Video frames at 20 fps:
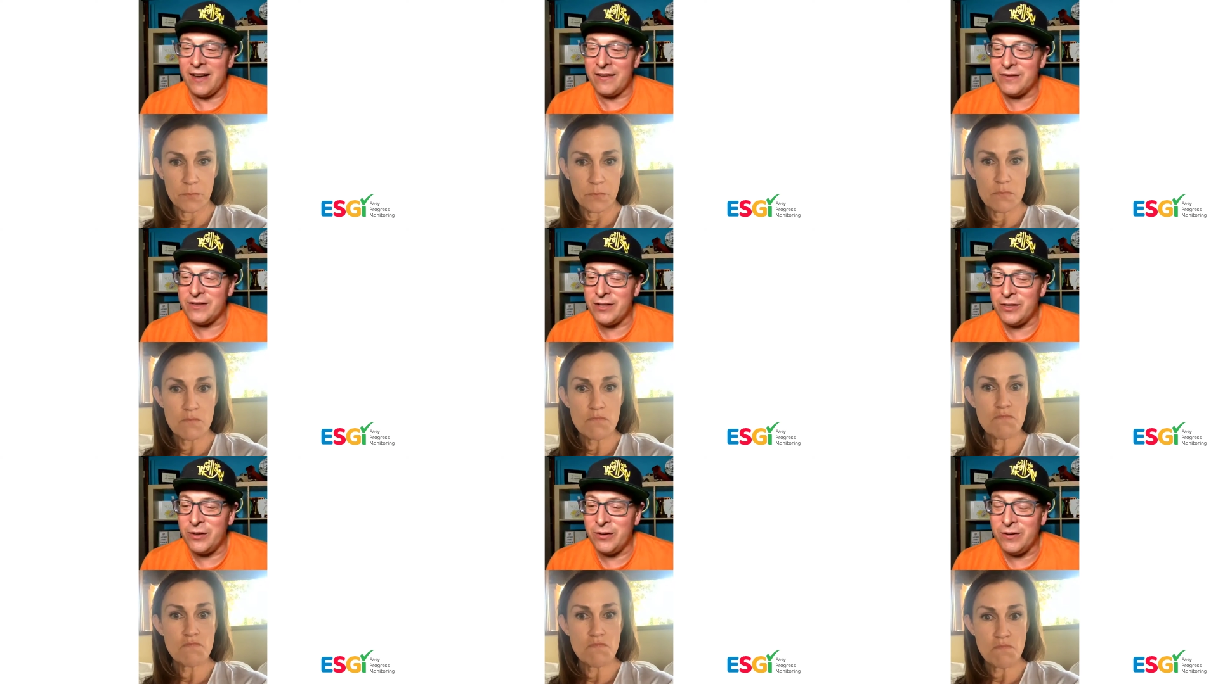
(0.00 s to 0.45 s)

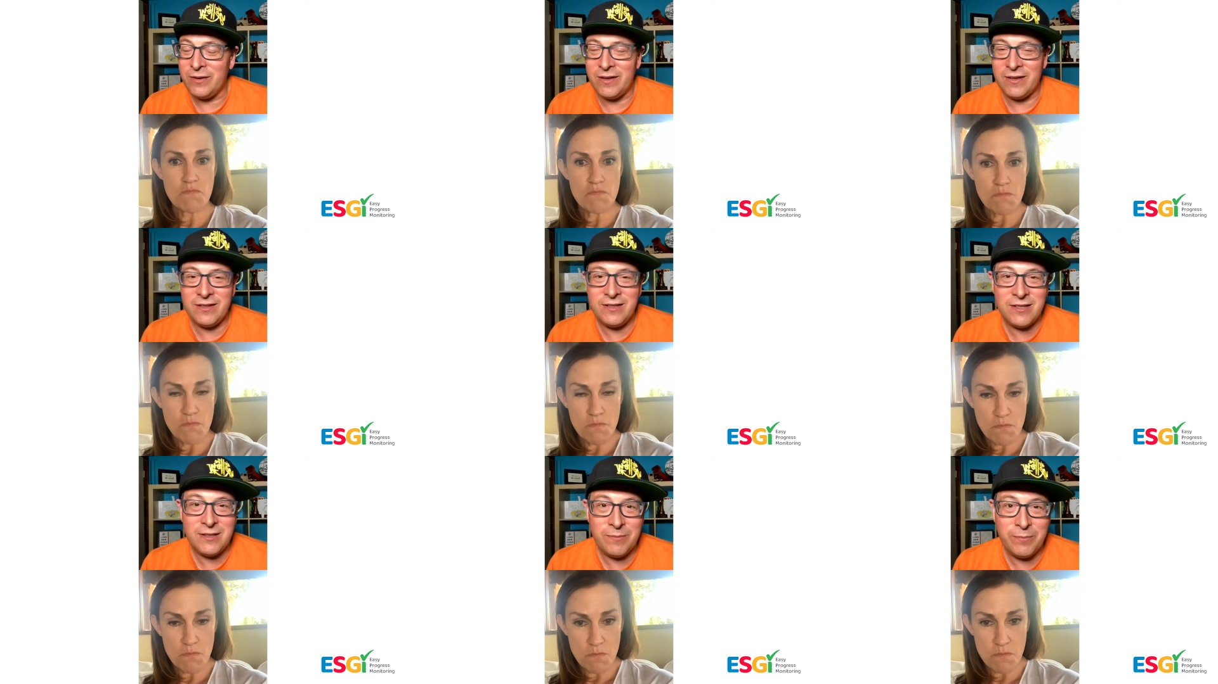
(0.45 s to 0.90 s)
Speaker 1: too there's
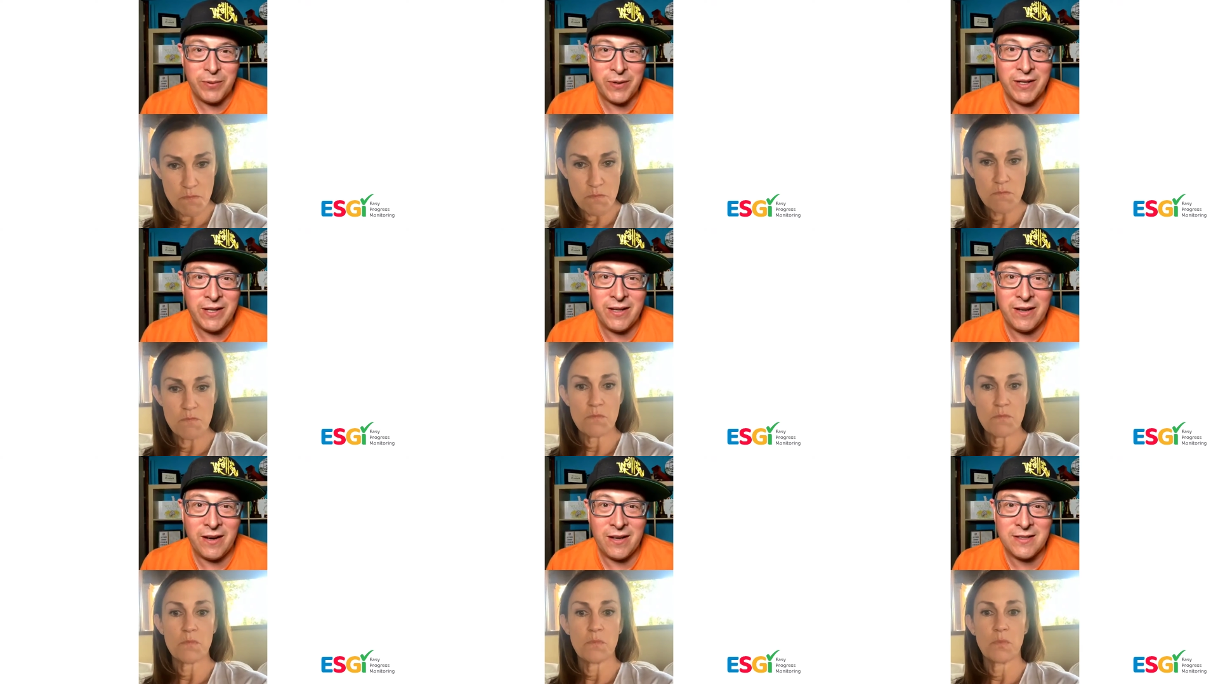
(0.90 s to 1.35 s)
some pretty
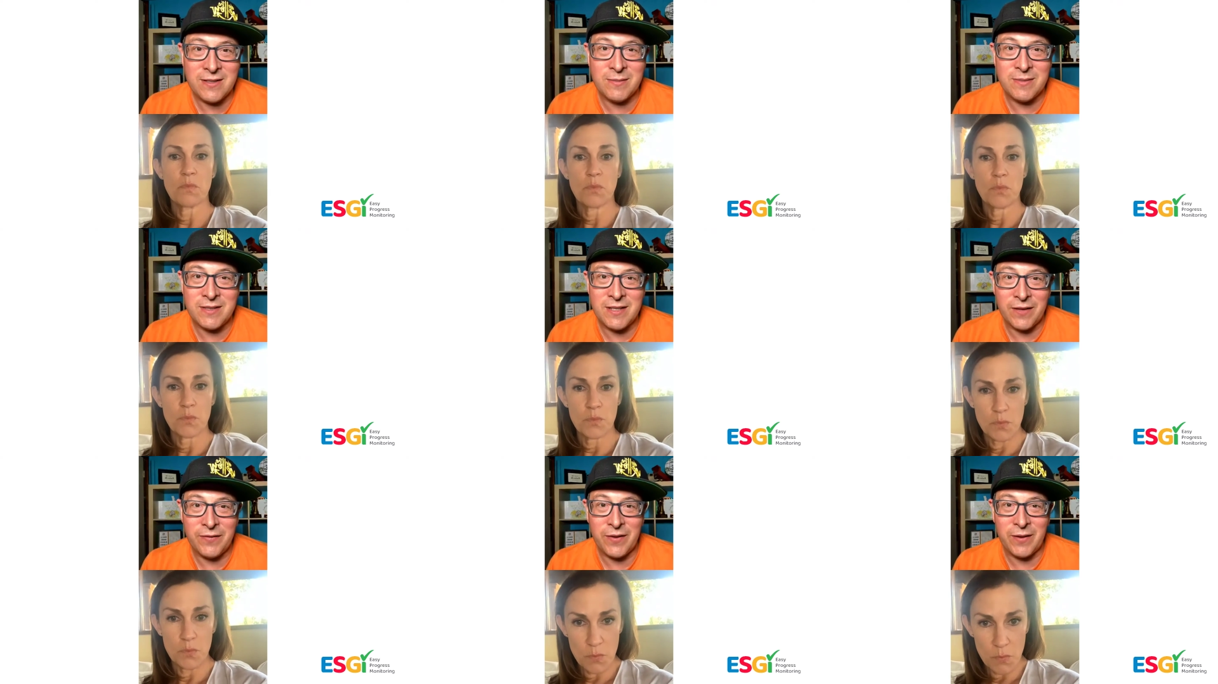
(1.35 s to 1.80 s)
awesome
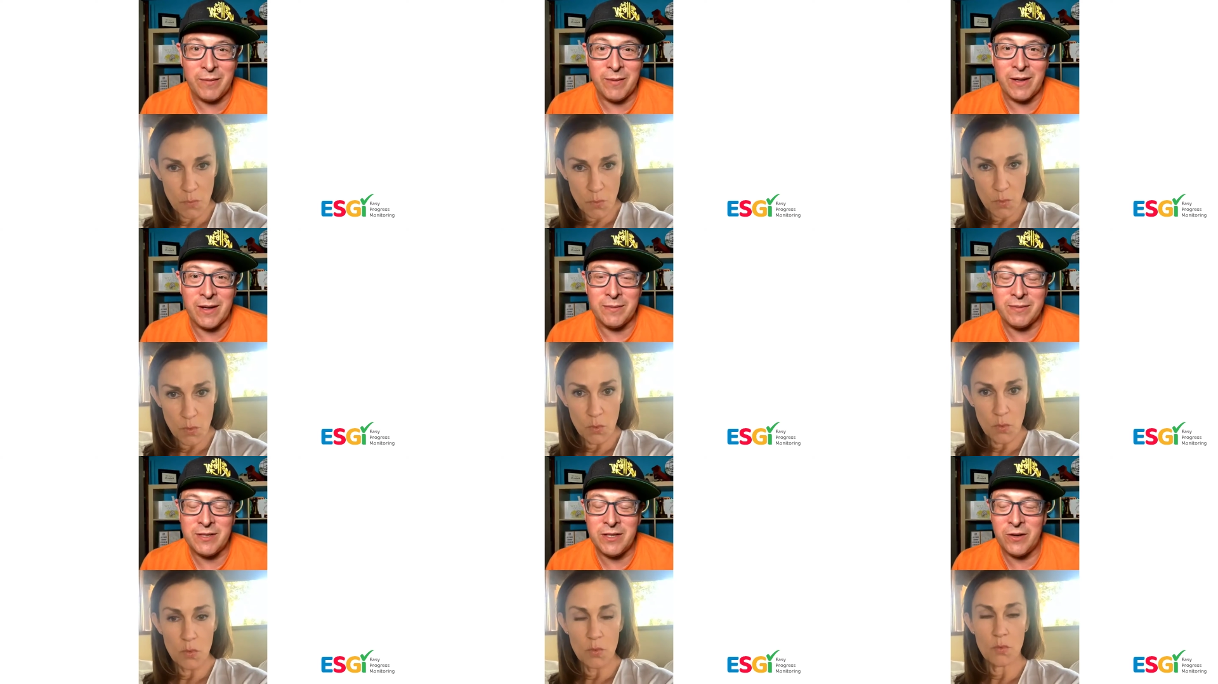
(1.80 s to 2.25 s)
stuff coming up
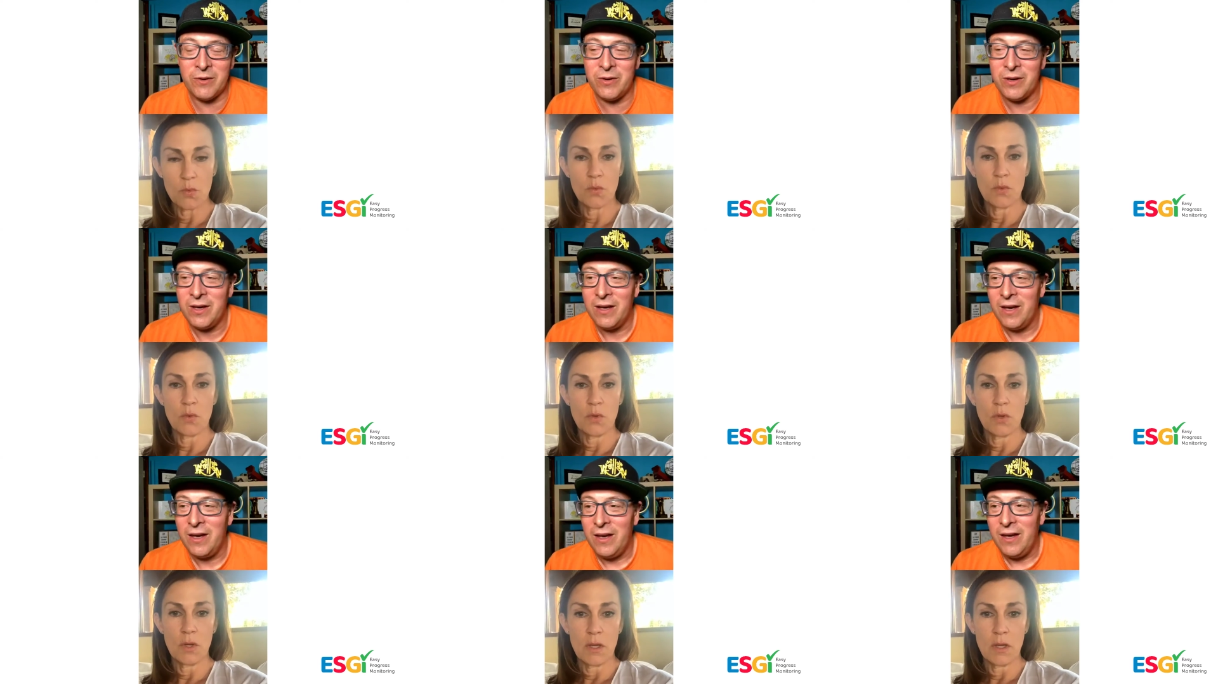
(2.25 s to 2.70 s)
so
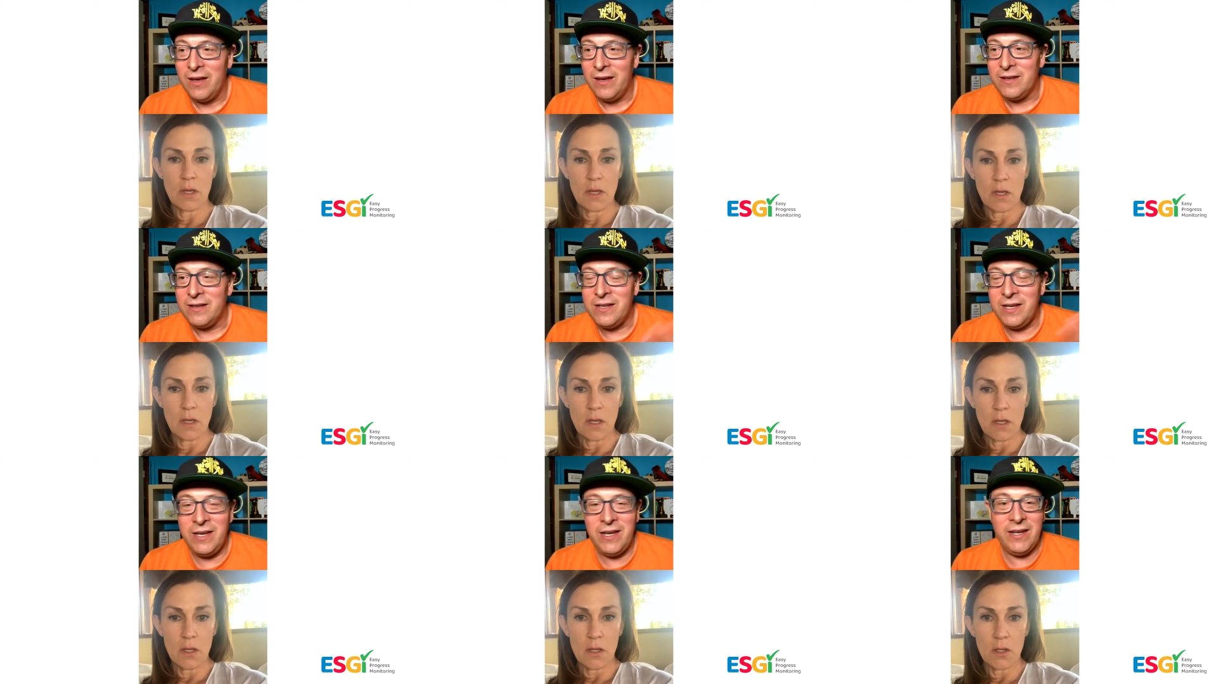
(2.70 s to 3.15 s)

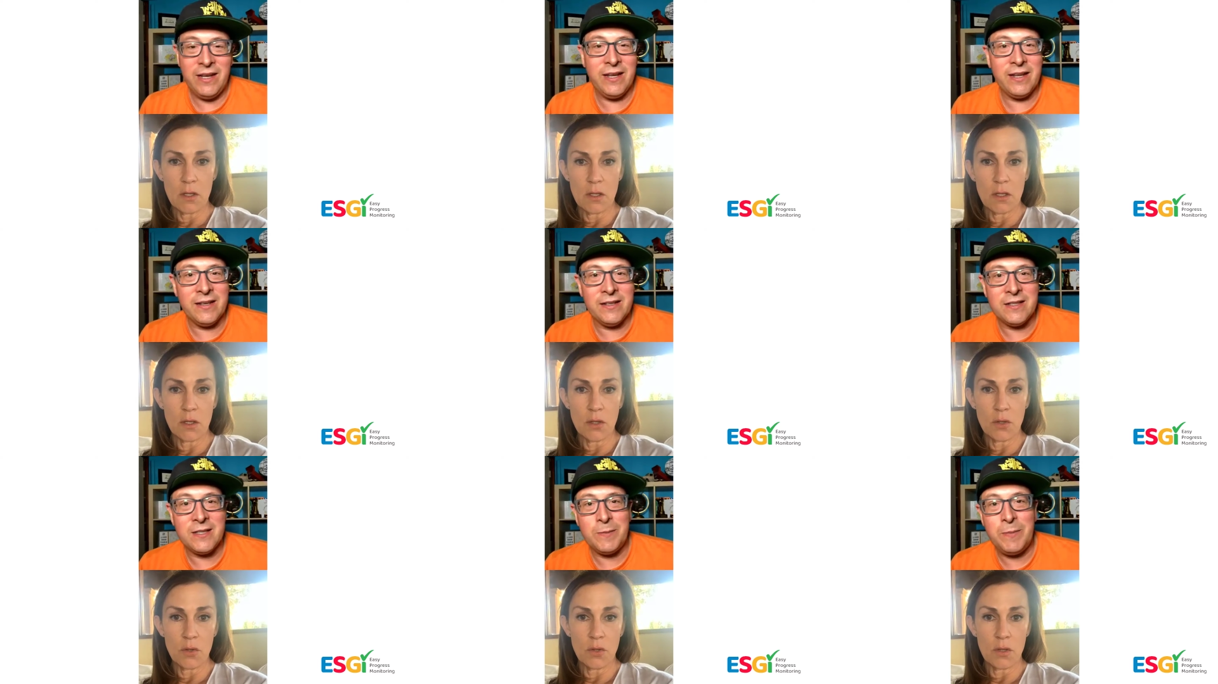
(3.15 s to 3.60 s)
Deedee can
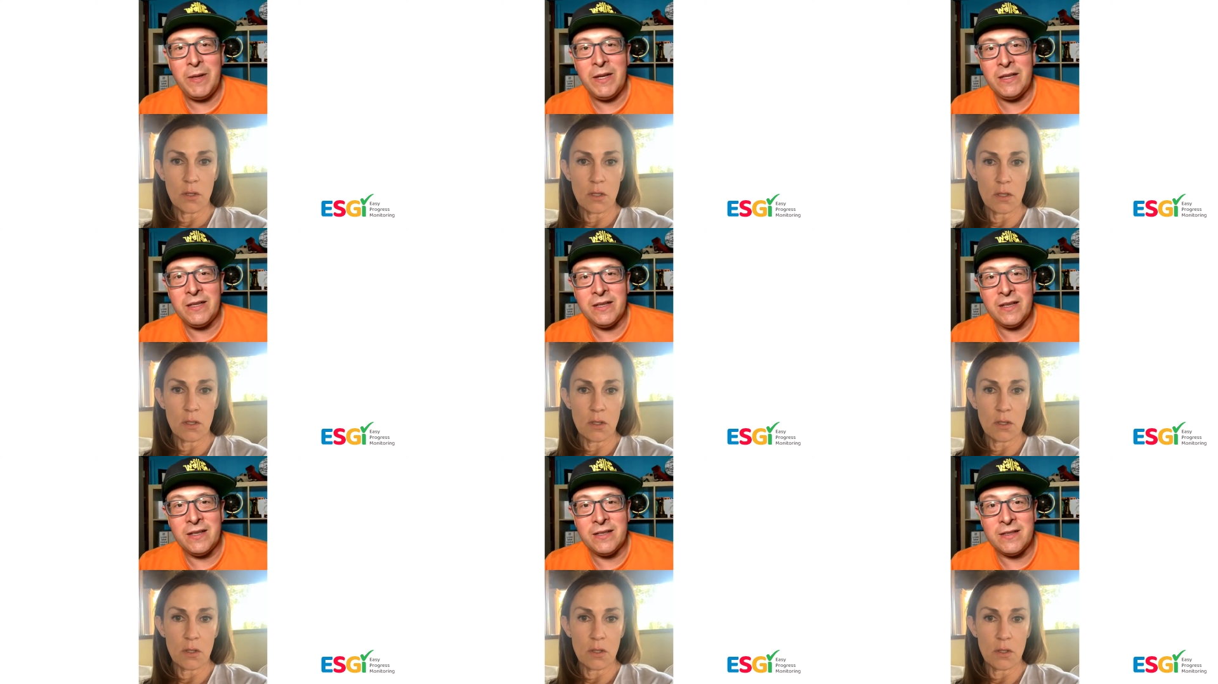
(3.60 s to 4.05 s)
speak to
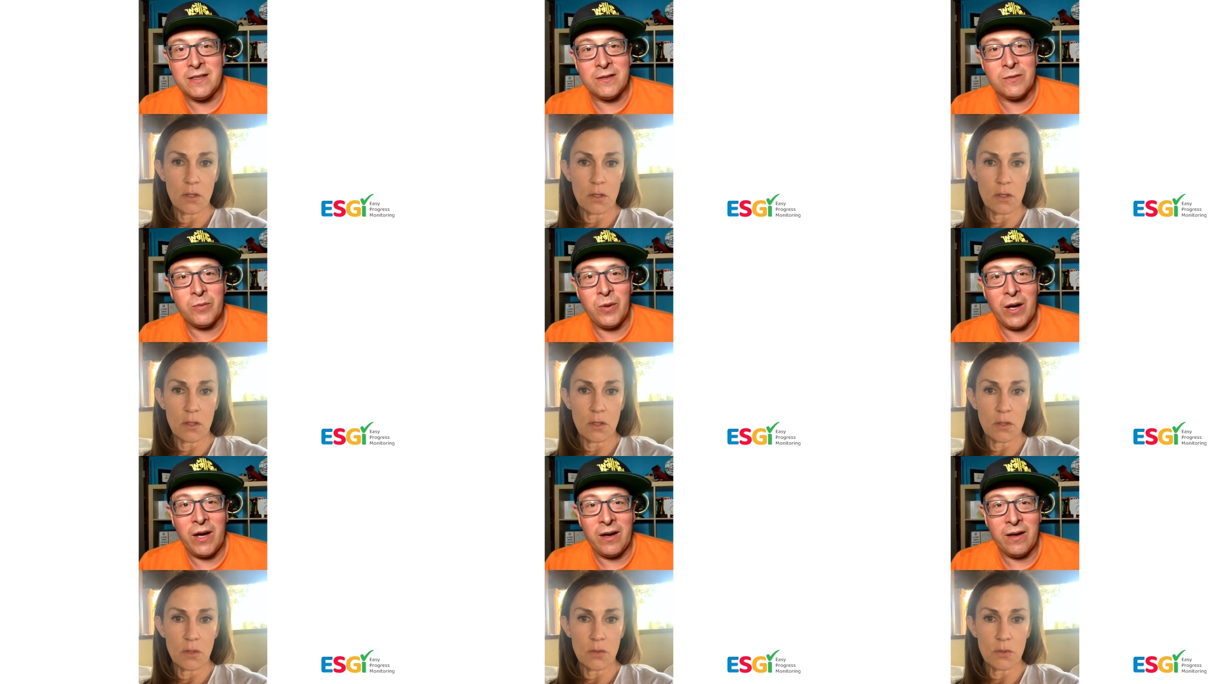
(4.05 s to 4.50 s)
this as
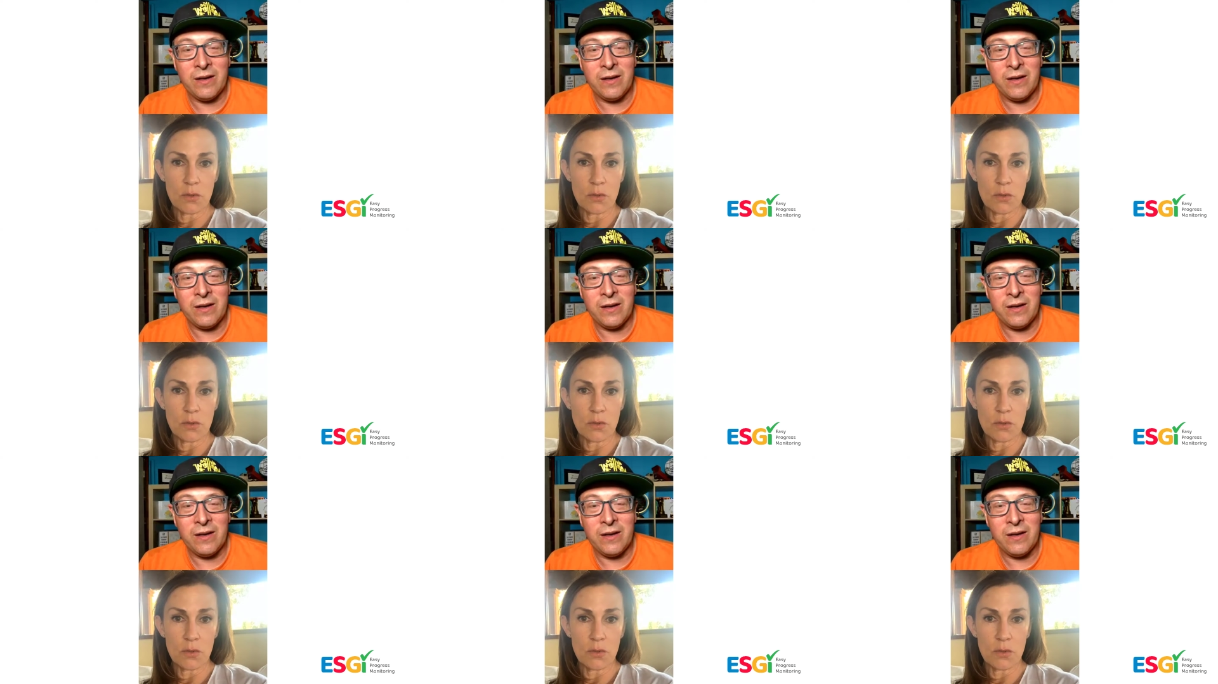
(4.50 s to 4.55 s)
well.